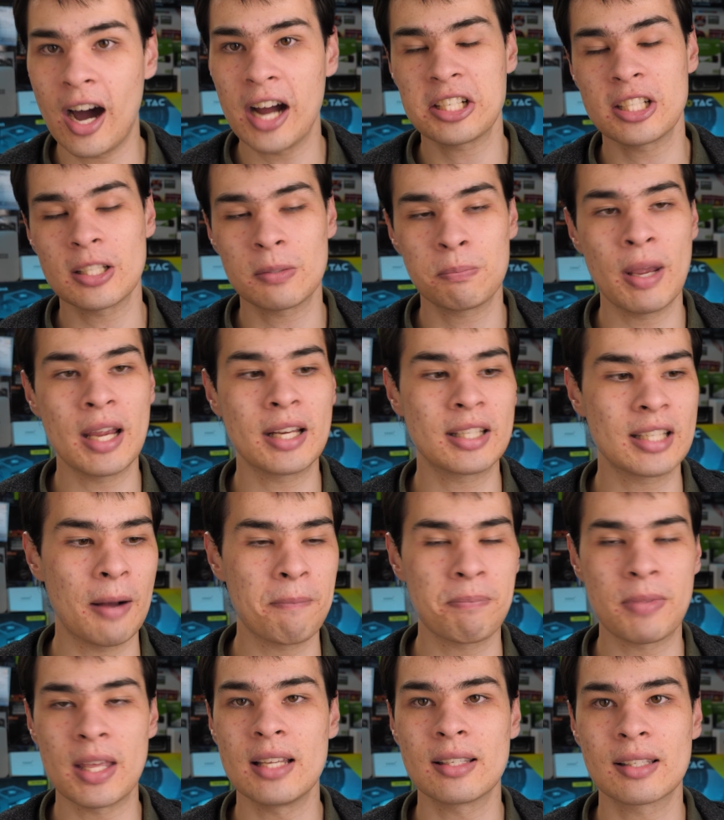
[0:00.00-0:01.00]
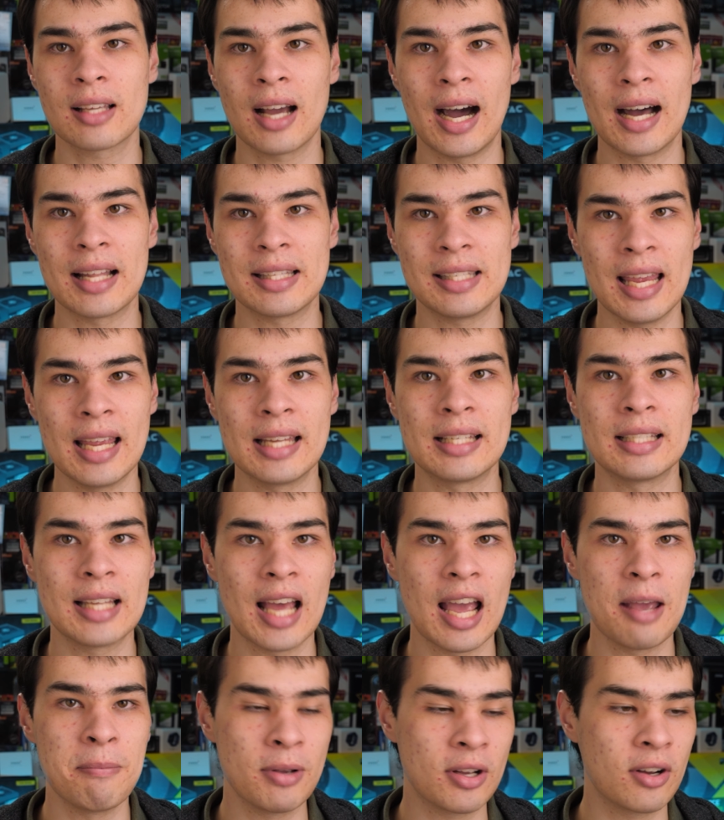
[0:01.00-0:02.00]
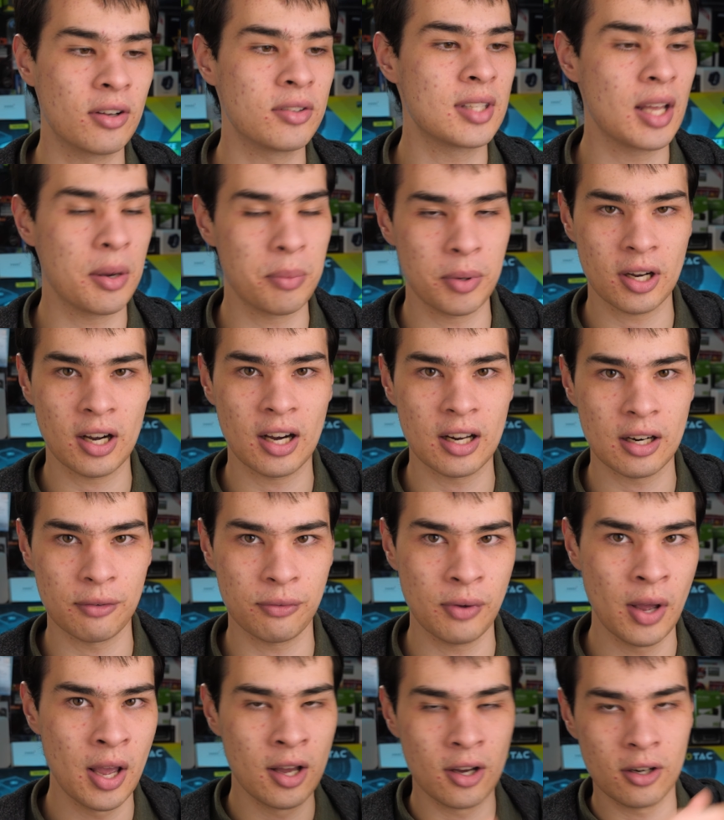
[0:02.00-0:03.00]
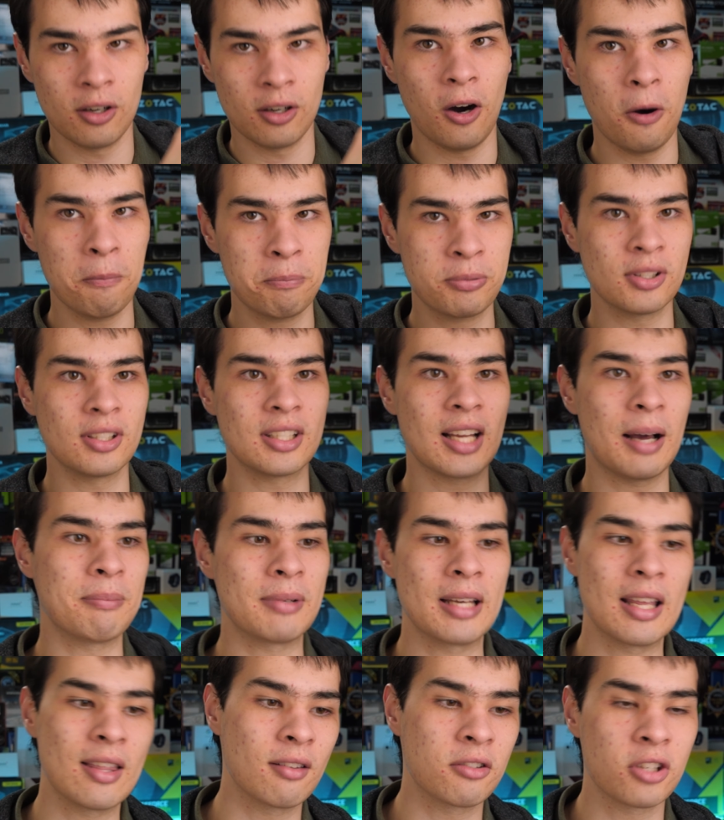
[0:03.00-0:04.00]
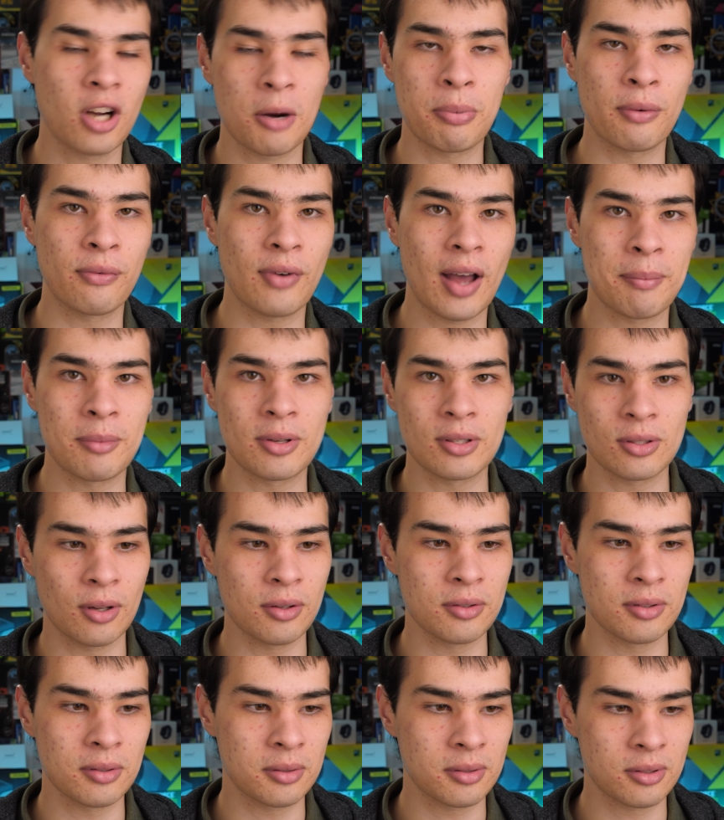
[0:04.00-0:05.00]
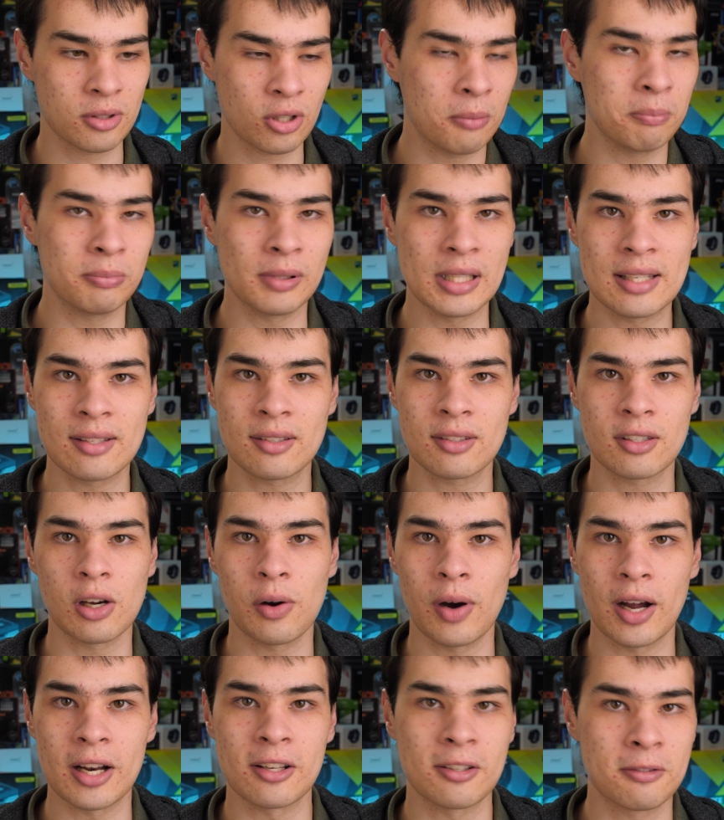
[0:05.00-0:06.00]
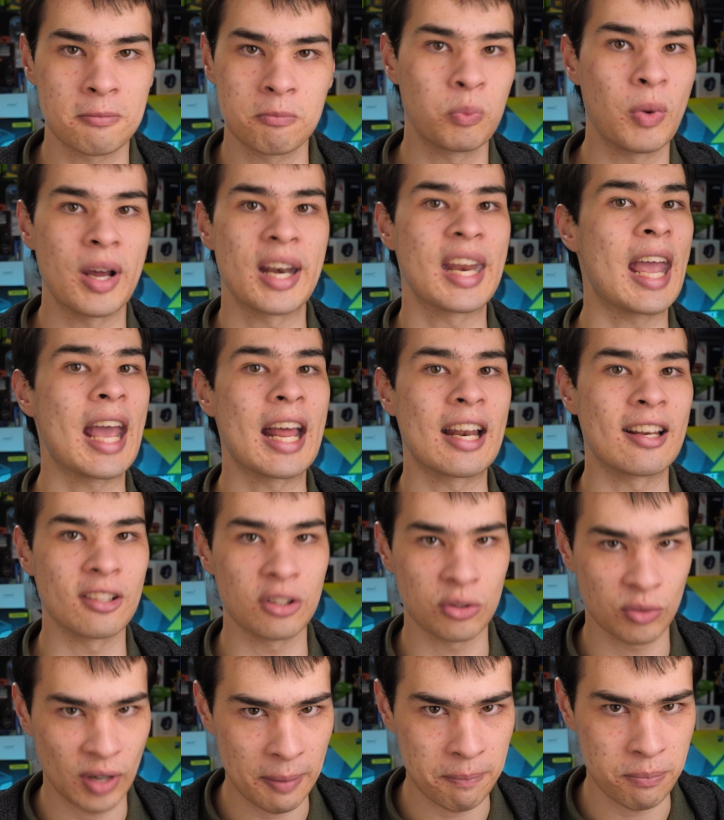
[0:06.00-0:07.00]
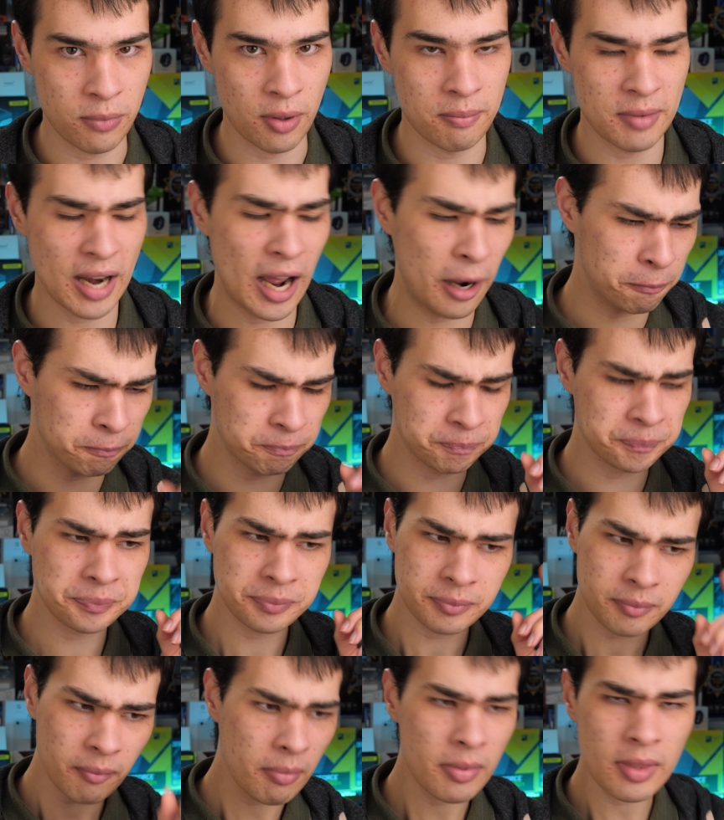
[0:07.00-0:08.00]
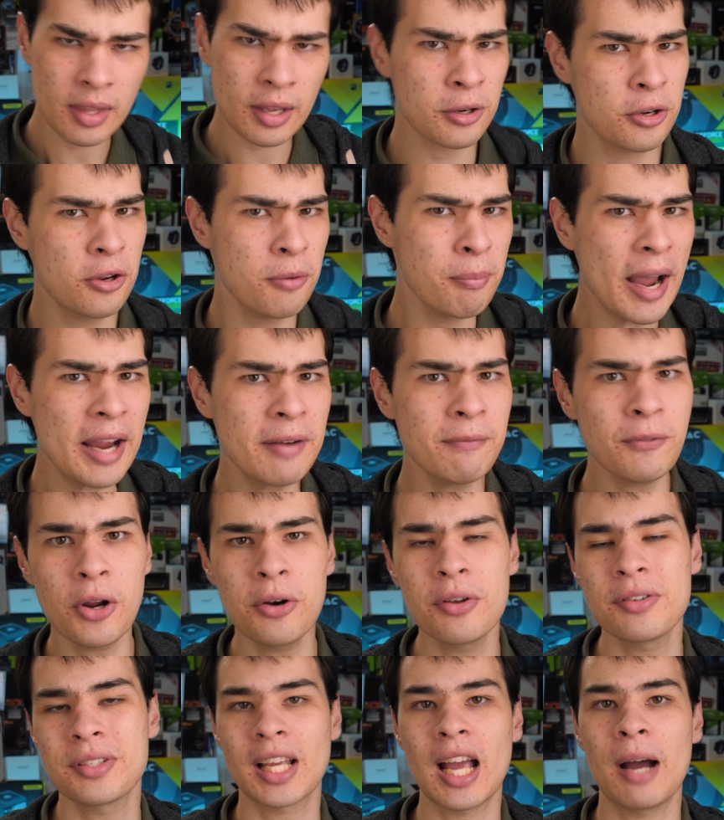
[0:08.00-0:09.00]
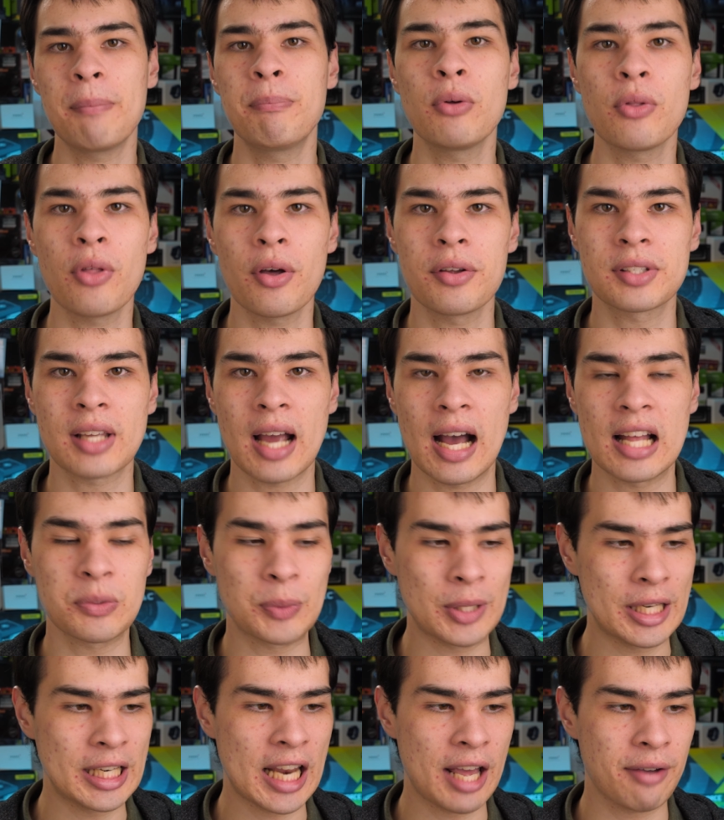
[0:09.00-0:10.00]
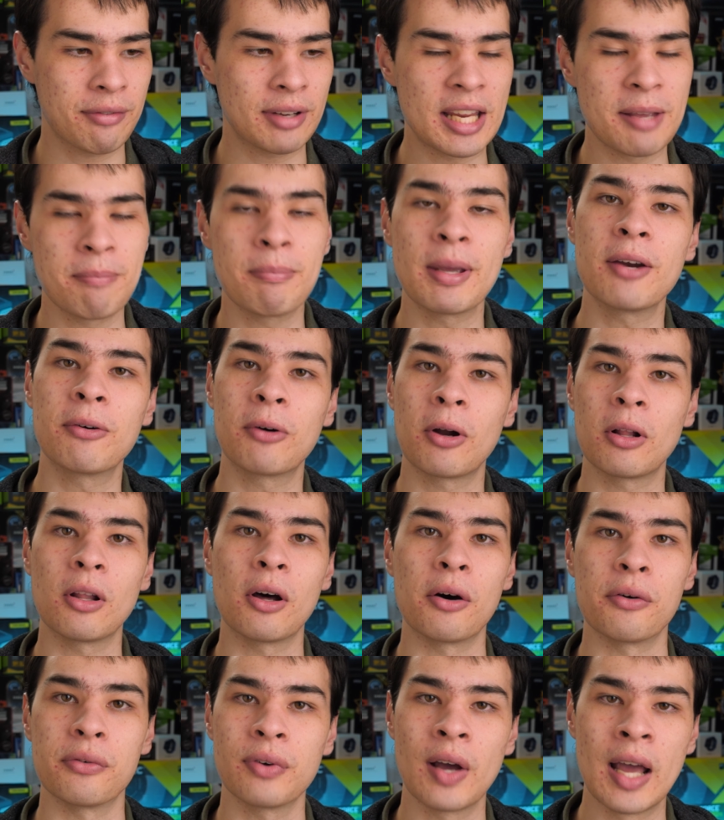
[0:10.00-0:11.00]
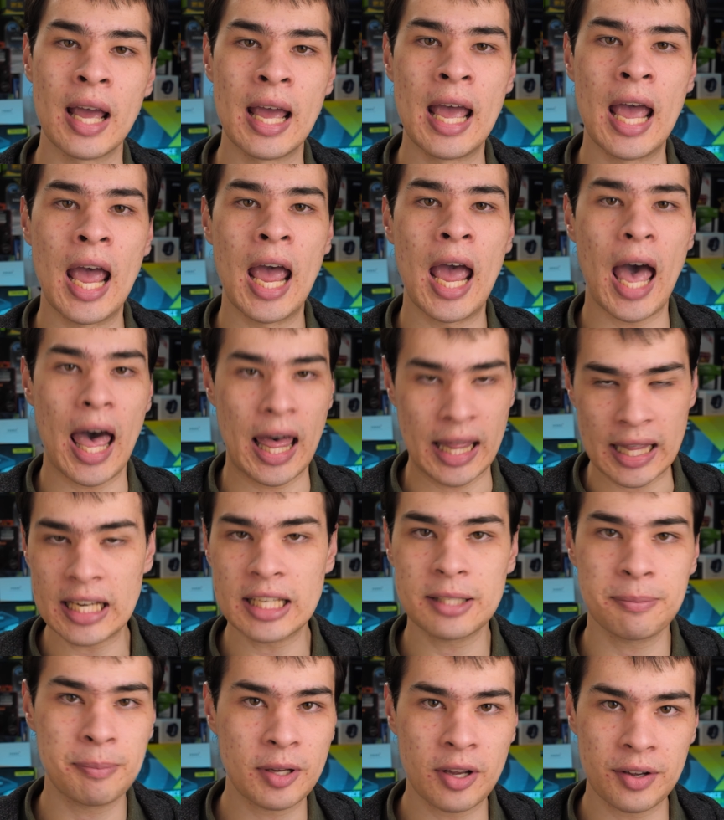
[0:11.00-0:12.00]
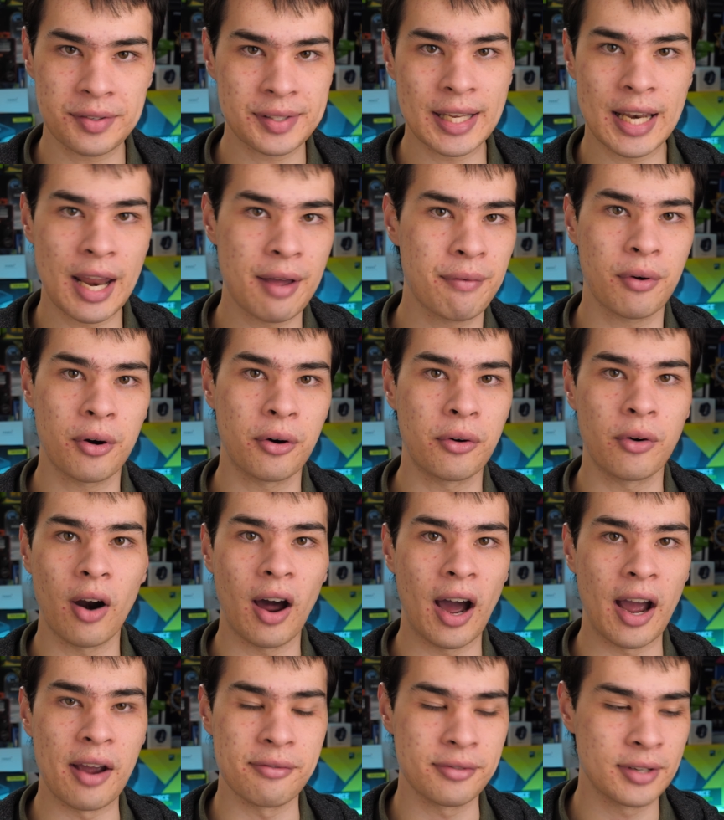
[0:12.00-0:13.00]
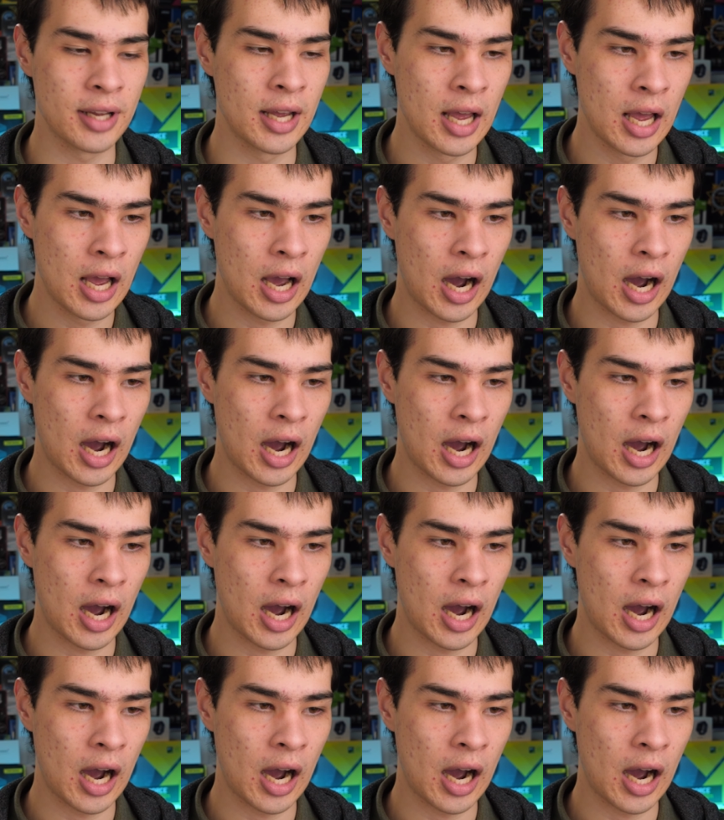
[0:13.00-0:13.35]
I just picked up these cards here today because they were kind of optioned up near the top of Amazon's top list, so I just went ahead and grabbed them. Now, you may have noticed a couple of those cards we didn't have any b-roll of, and that is because they never arrived.